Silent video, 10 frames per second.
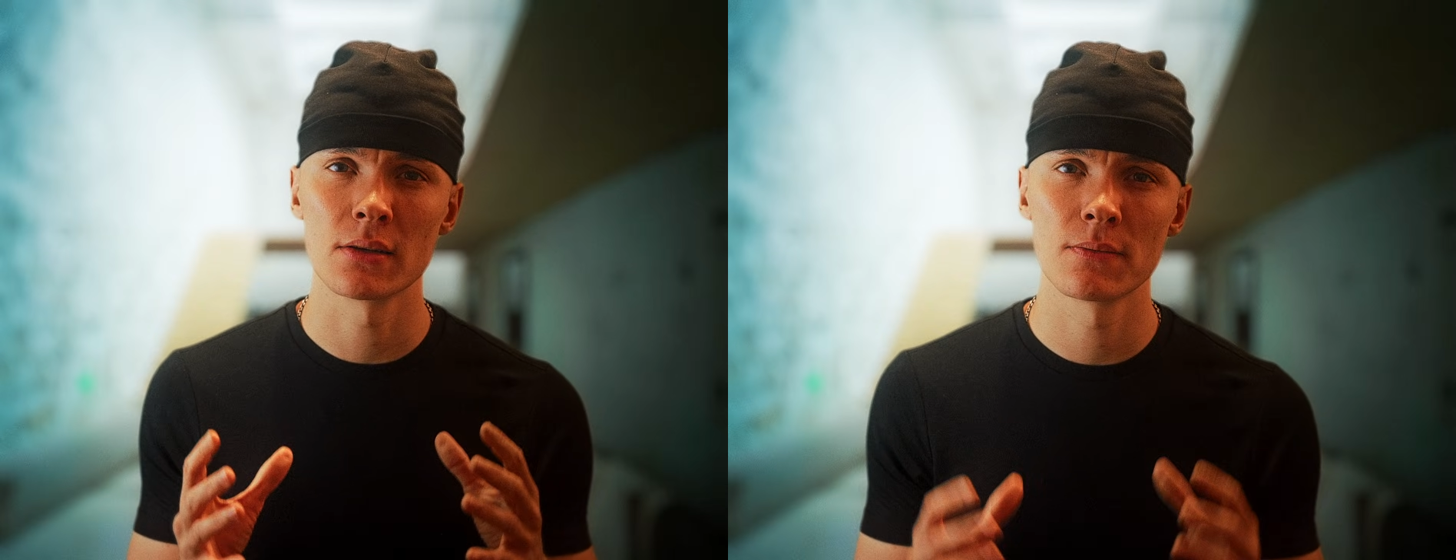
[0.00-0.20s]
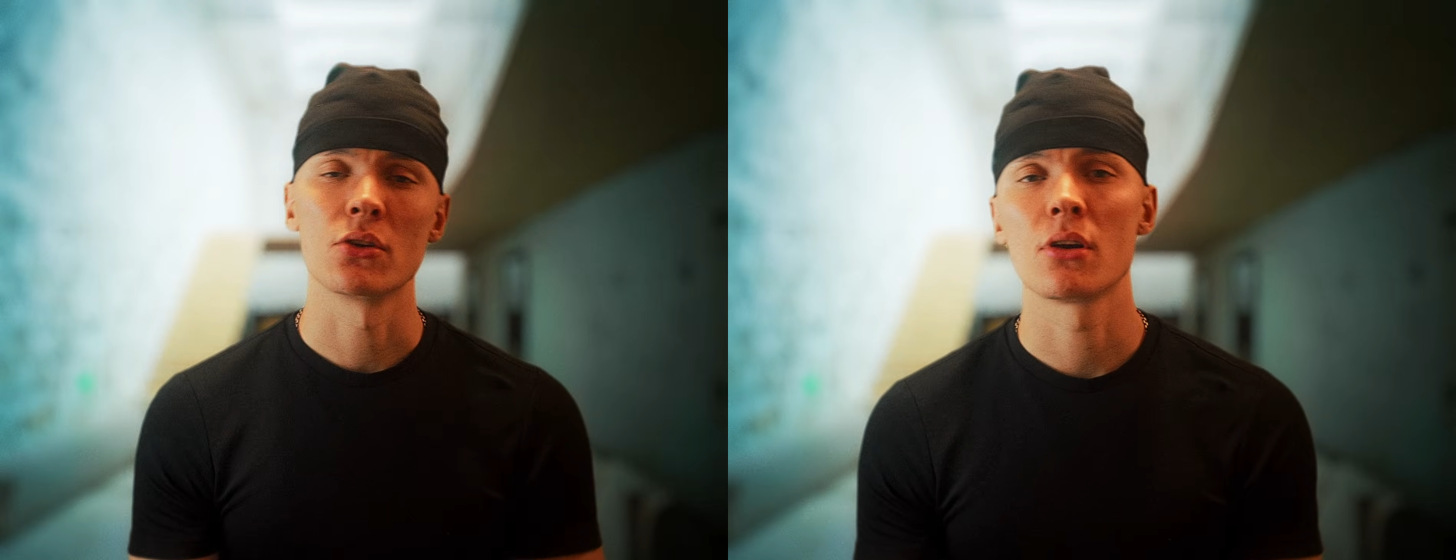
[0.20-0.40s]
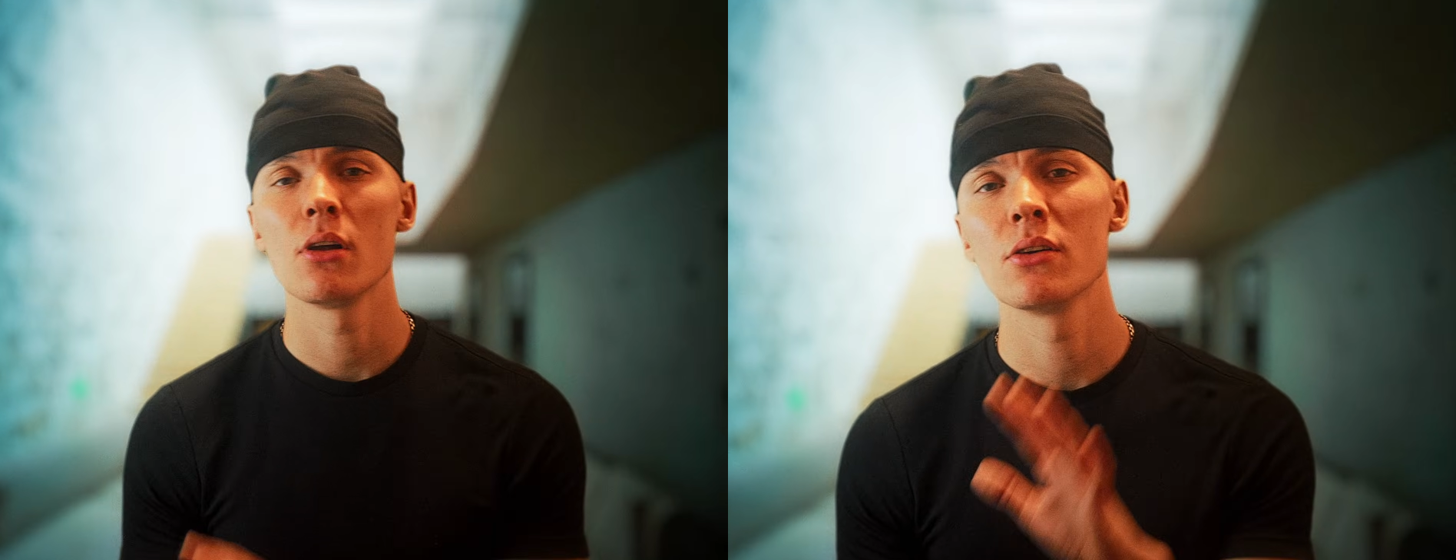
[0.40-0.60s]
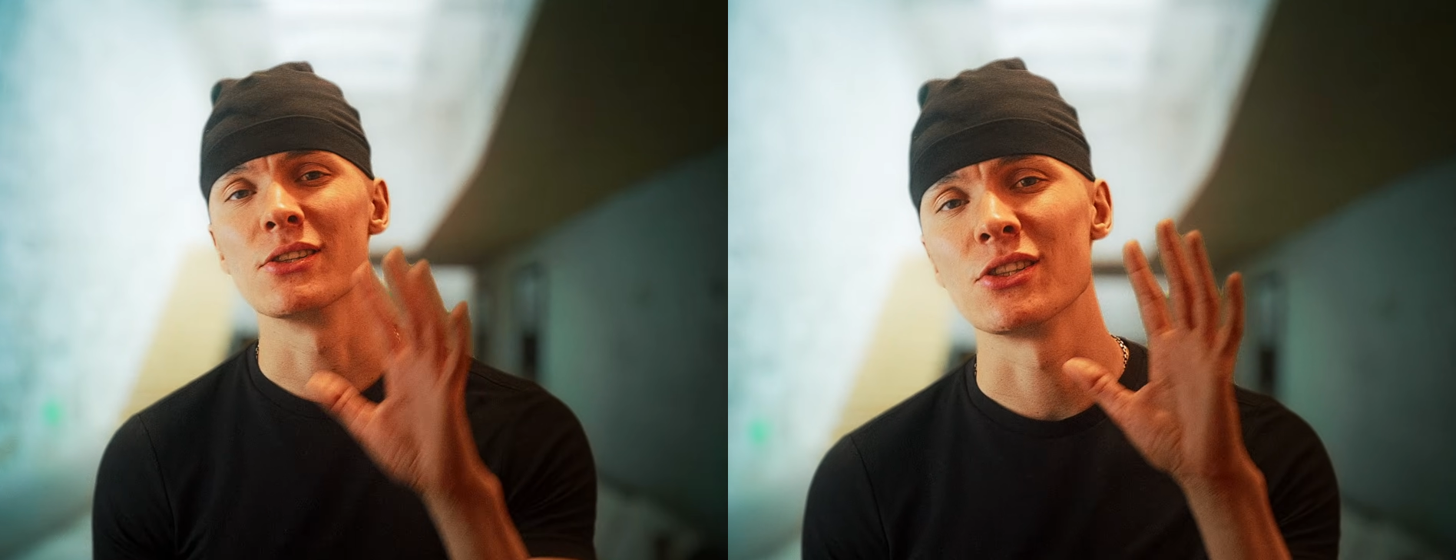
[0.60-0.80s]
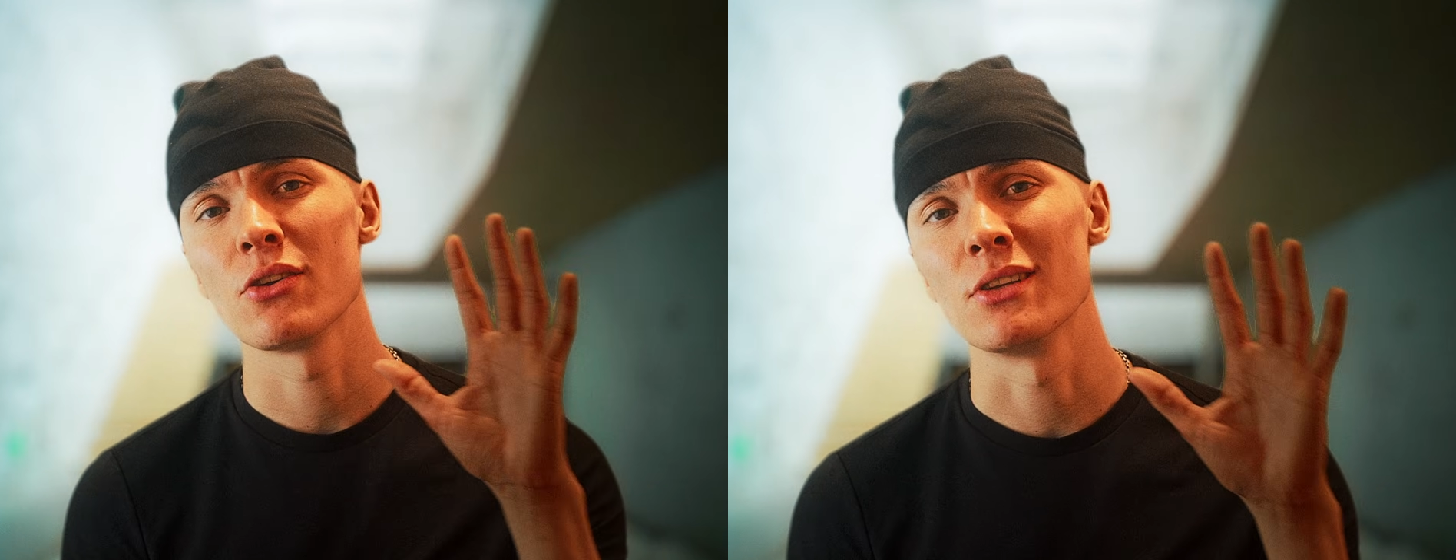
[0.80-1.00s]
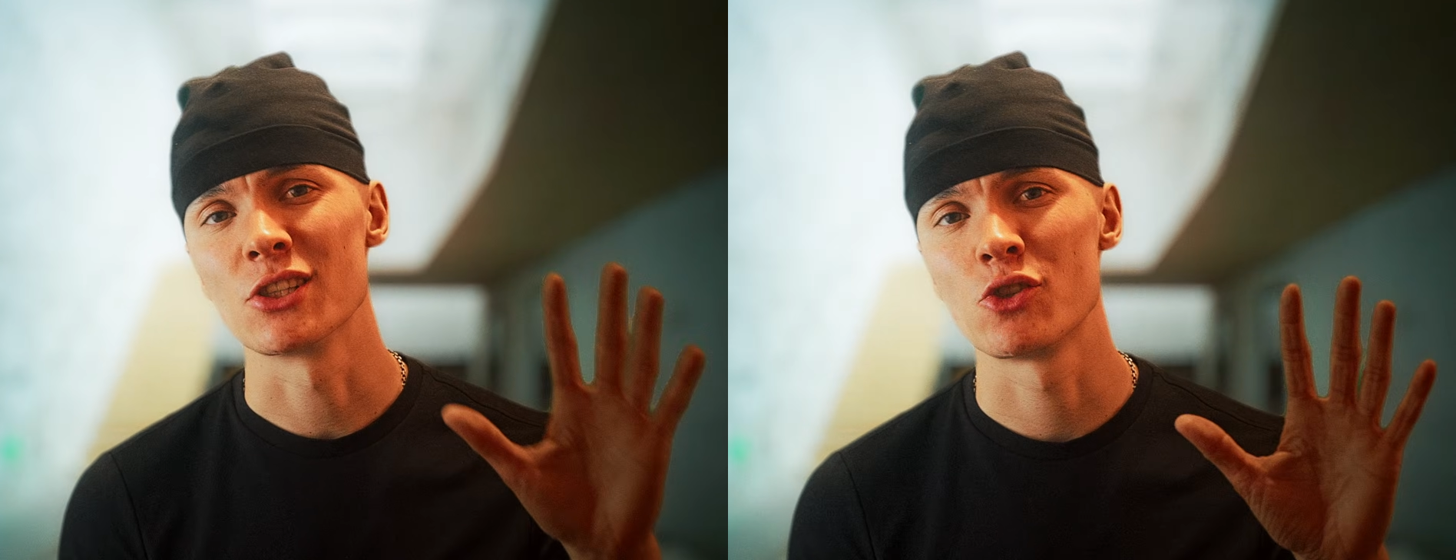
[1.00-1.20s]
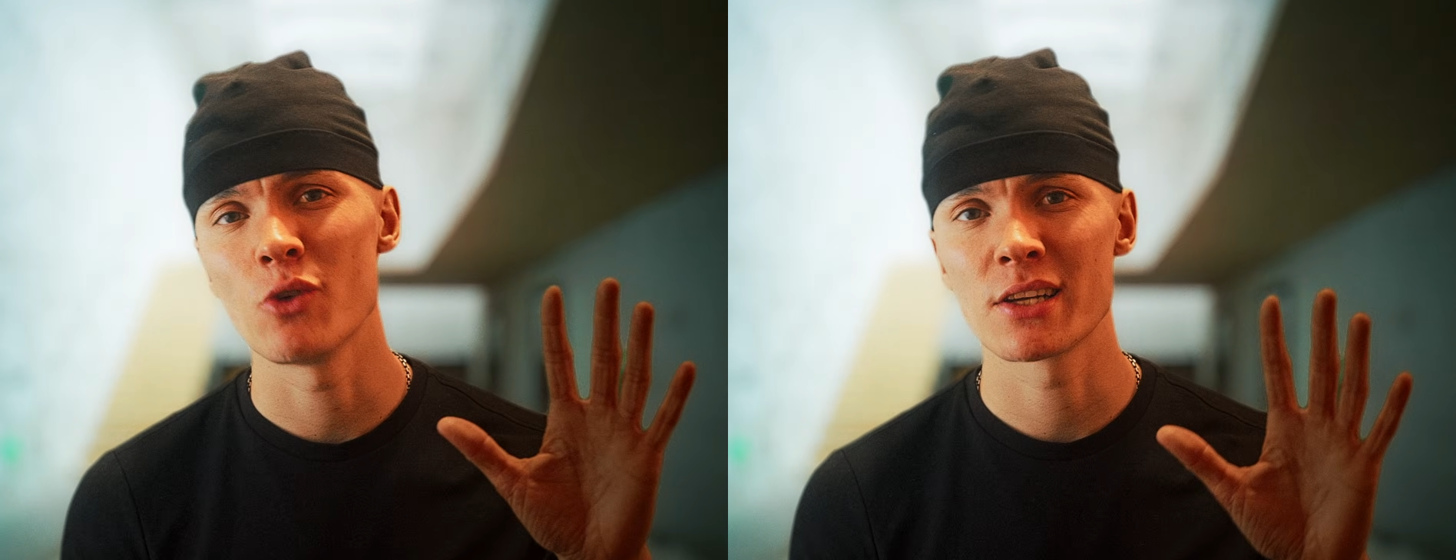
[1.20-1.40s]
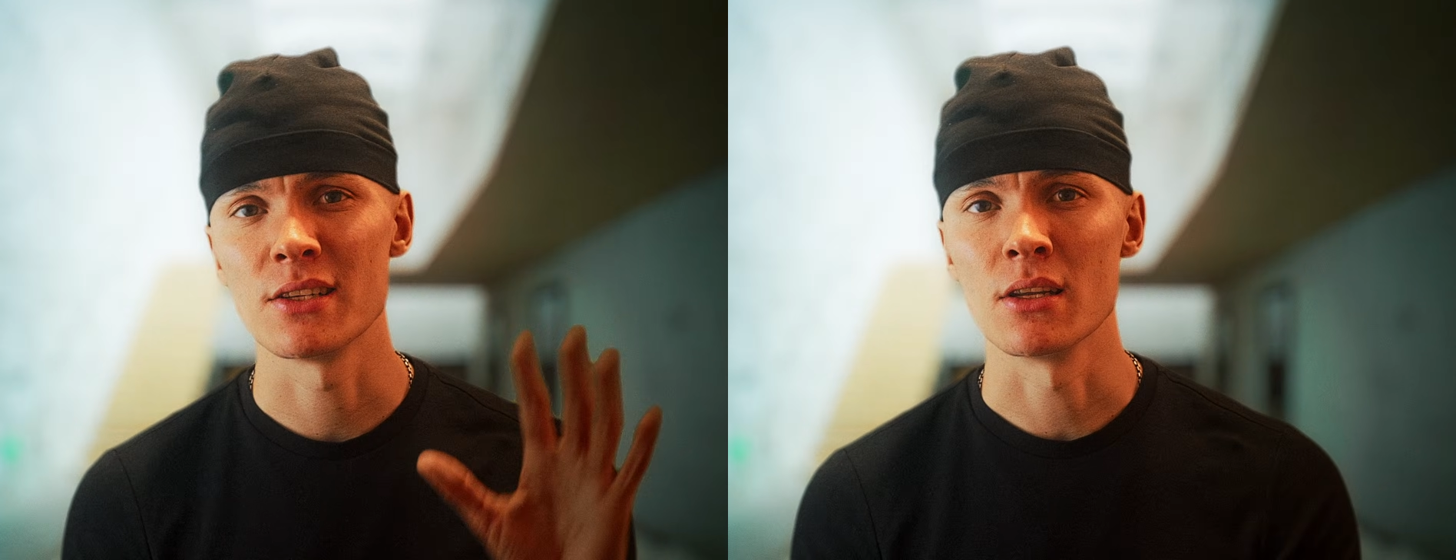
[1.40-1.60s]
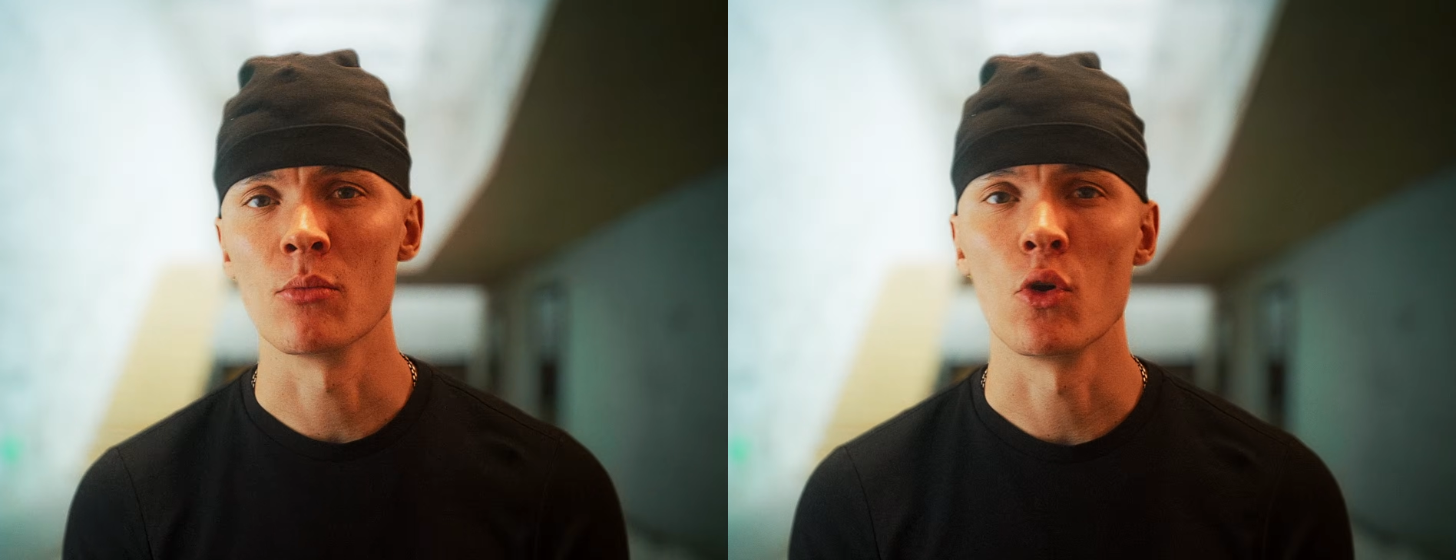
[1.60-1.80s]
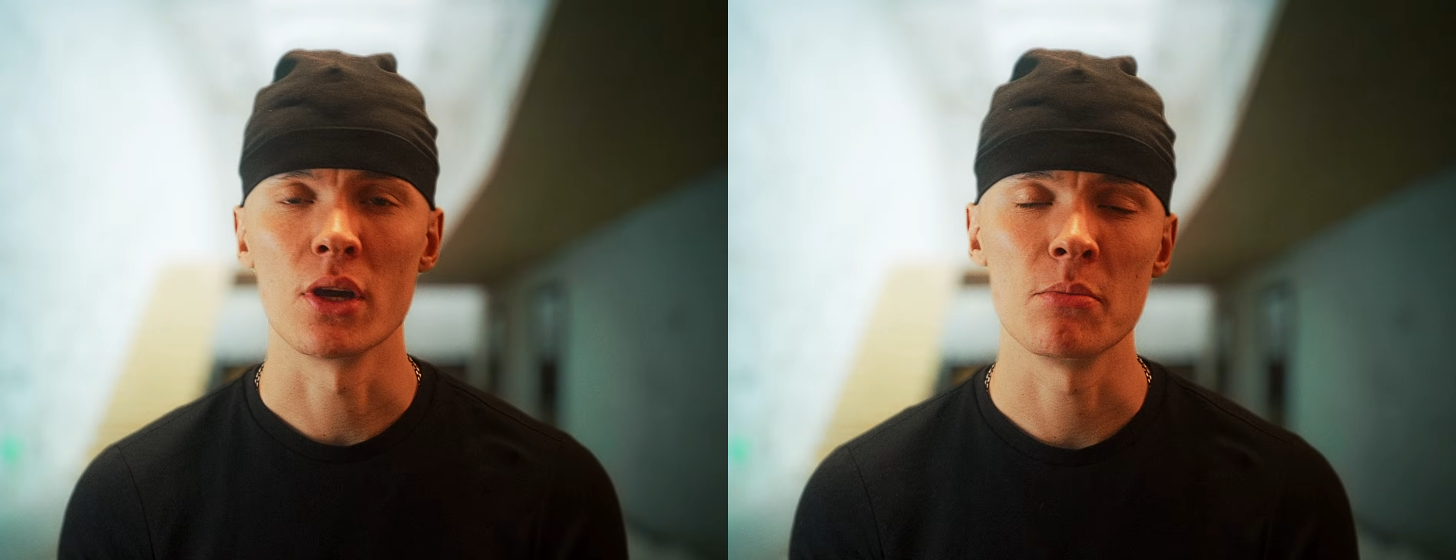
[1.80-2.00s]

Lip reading: Your color is not distracting anymore,